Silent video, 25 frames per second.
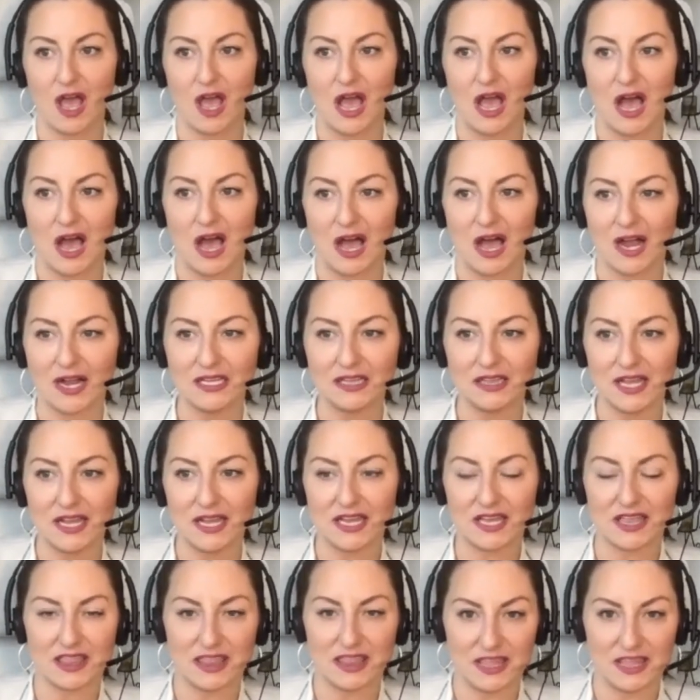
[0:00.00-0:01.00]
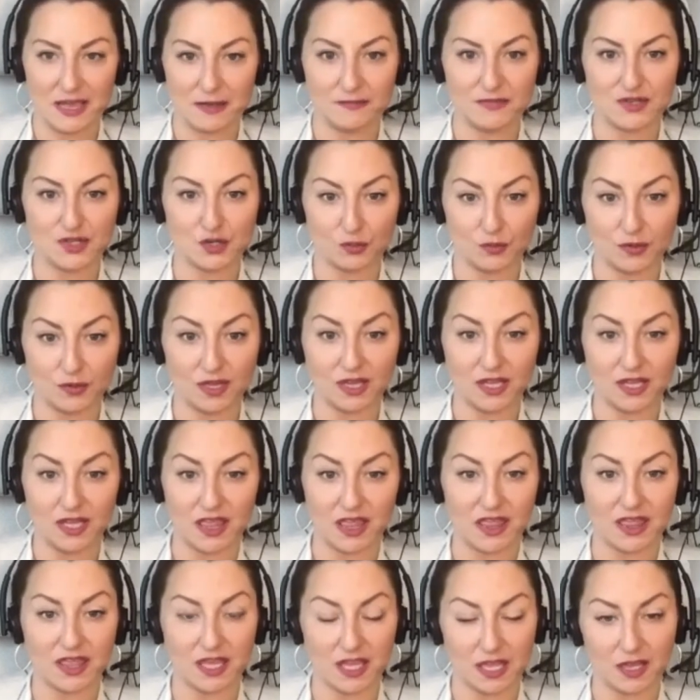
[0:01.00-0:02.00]
I like them to
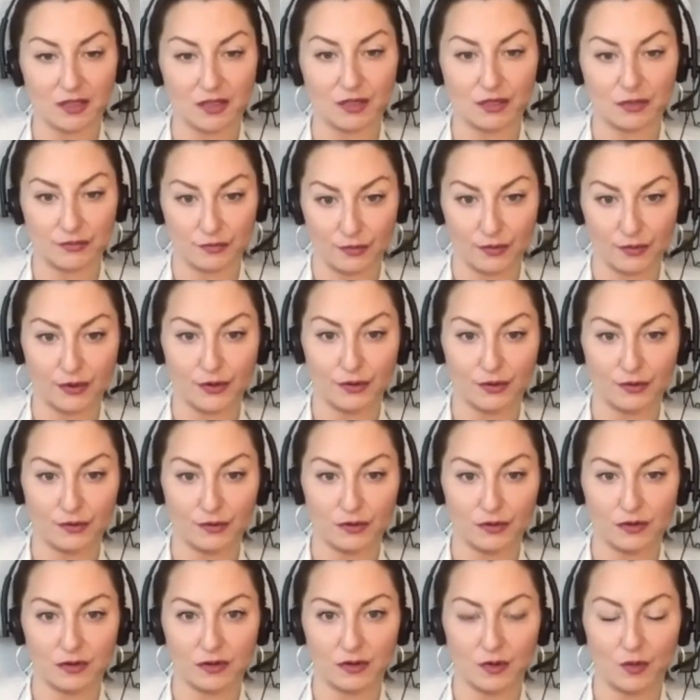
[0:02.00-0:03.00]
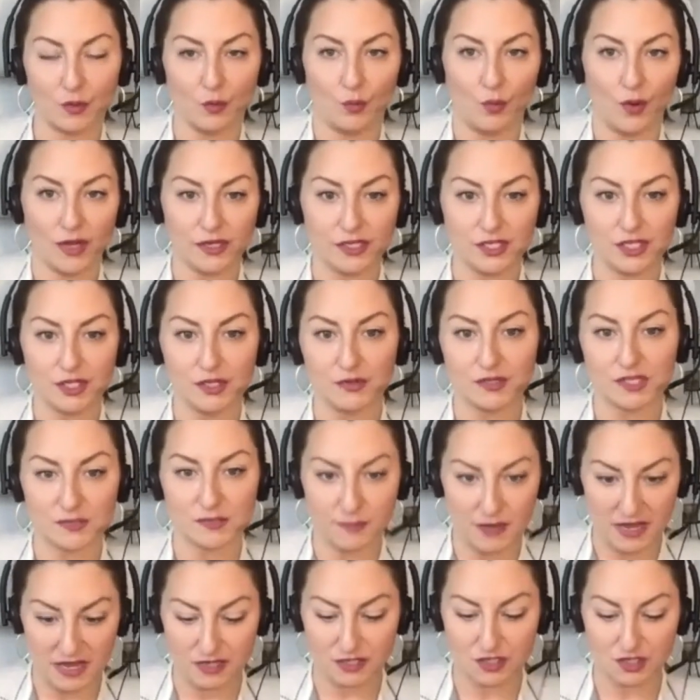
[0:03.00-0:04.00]
really think through what do you
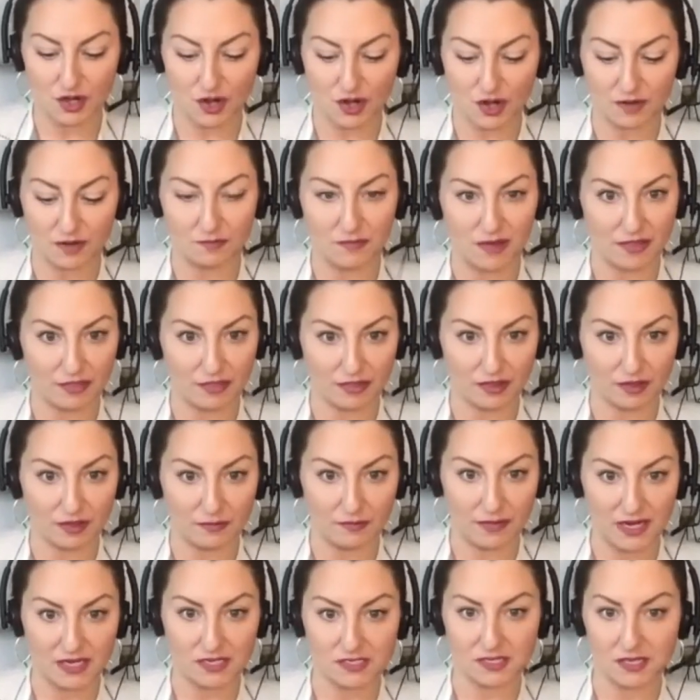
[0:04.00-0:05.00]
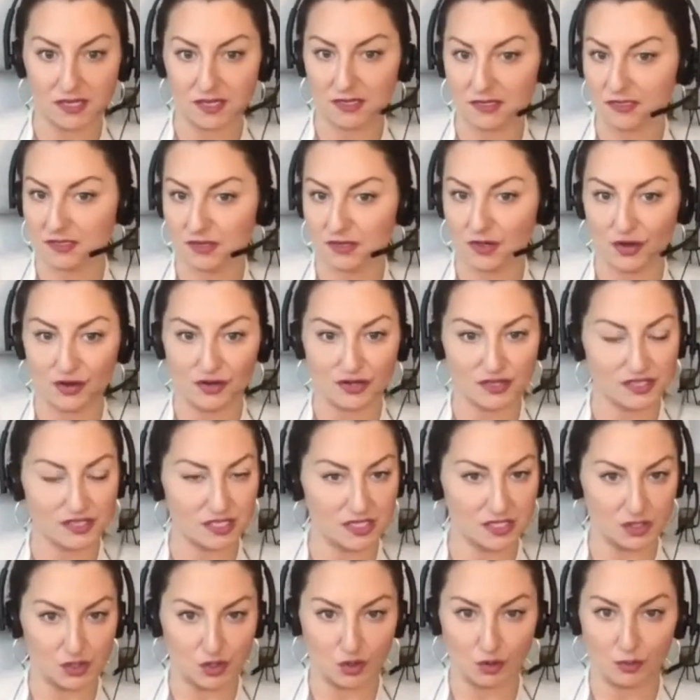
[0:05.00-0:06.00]
spend on a monthly basis, on a
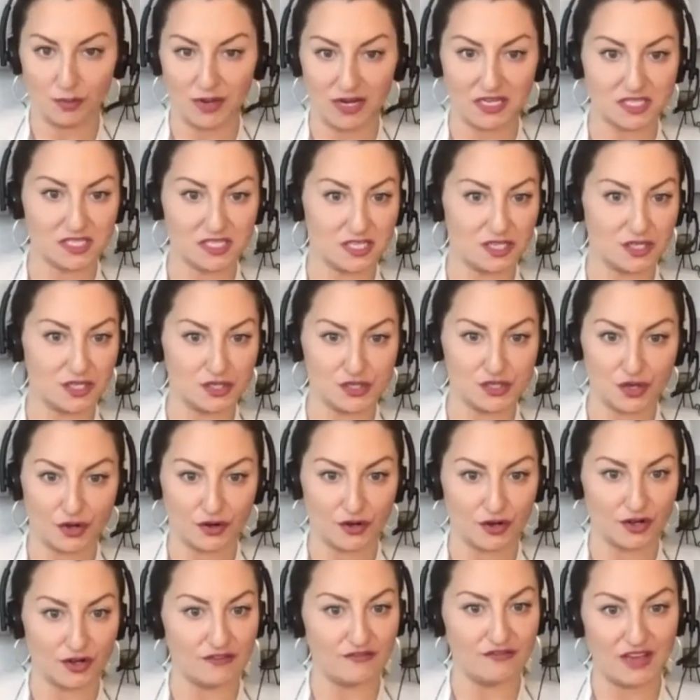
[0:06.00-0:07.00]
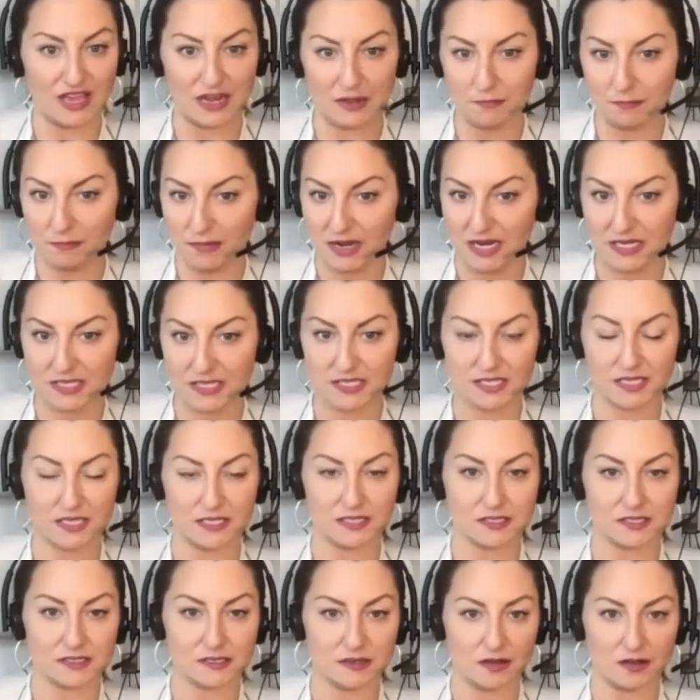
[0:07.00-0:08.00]
seasonal basis, on an event
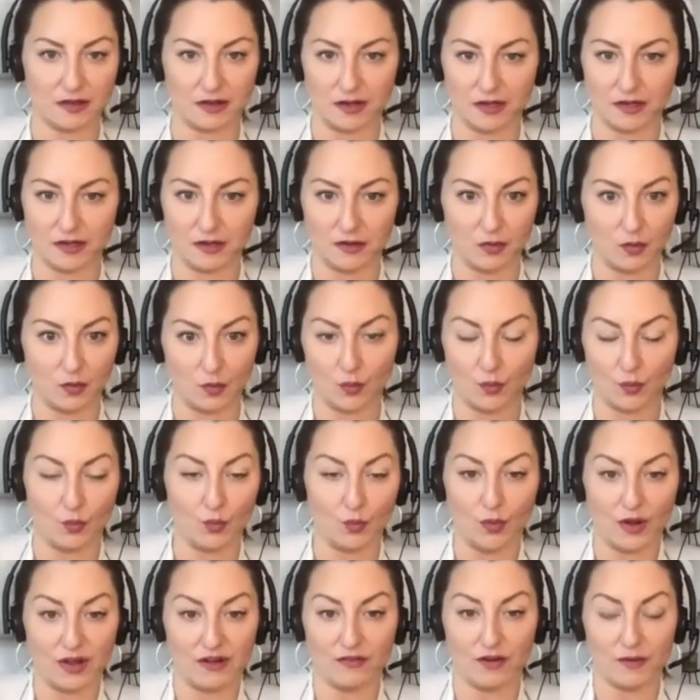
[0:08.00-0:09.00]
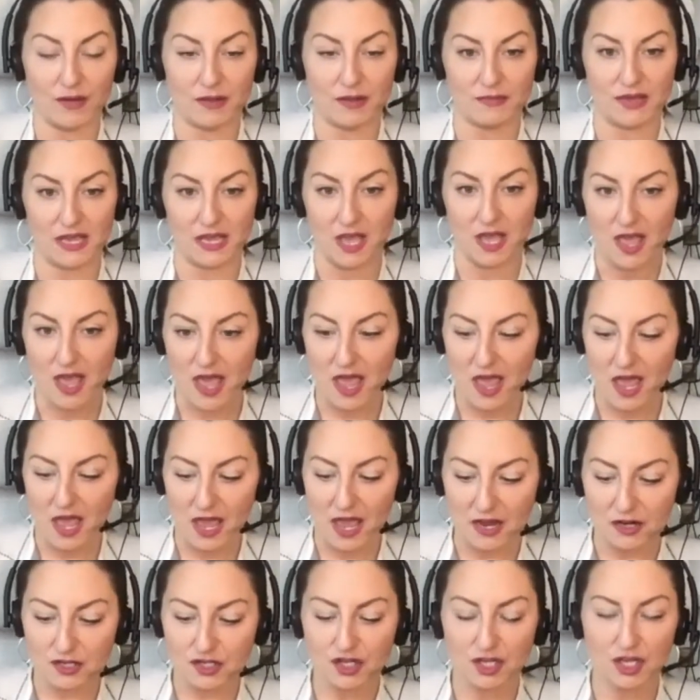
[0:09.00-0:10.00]
basis, on a whatever it might be.
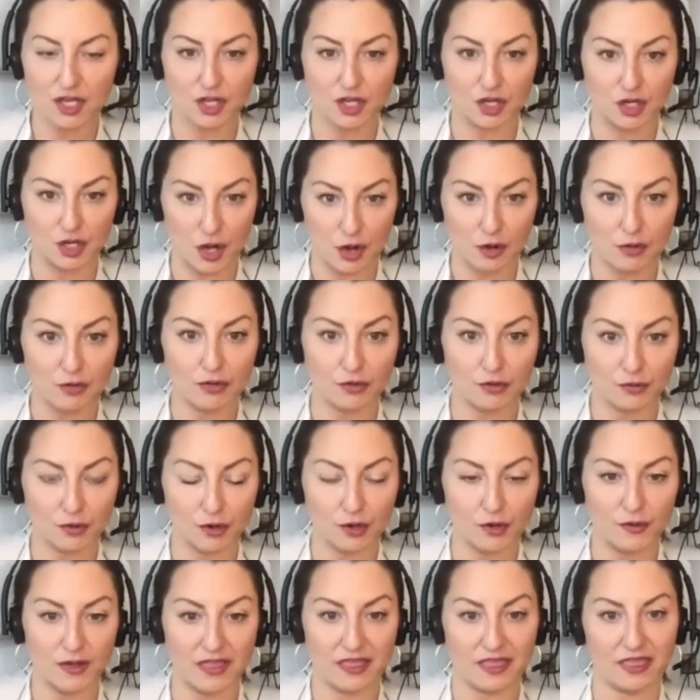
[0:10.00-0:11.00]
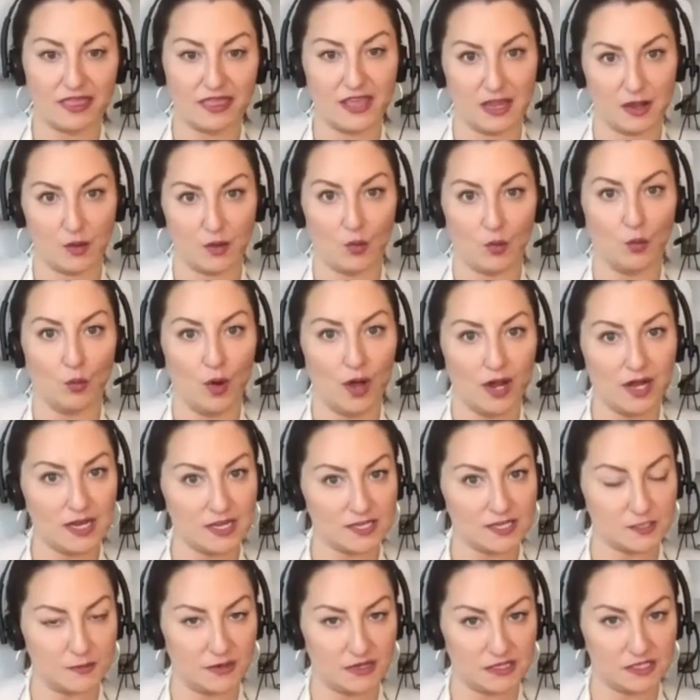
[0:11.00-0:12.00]
Actually go through and think, what
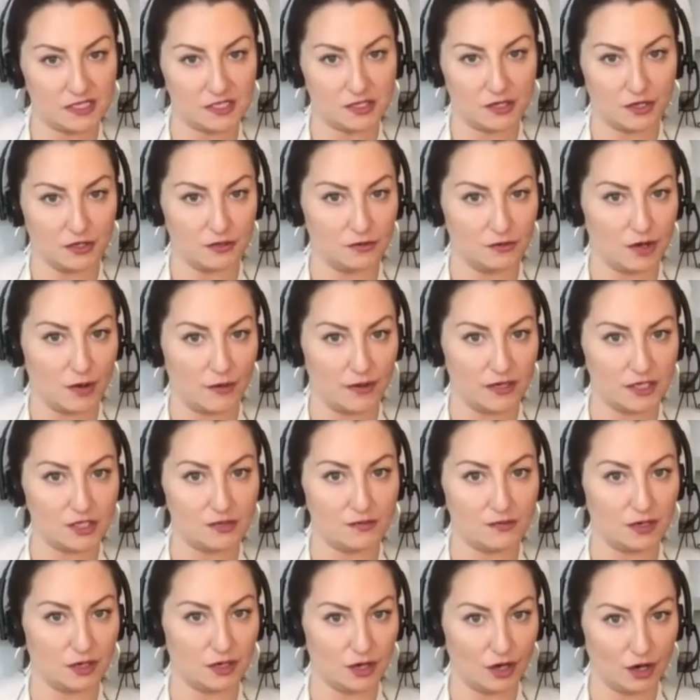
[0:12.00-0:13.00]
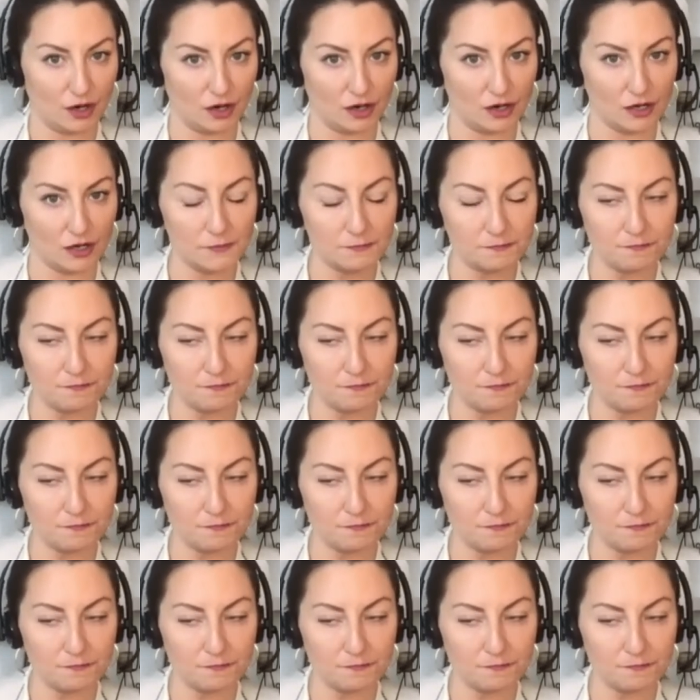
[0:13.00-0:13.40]
expenses are you going to incur?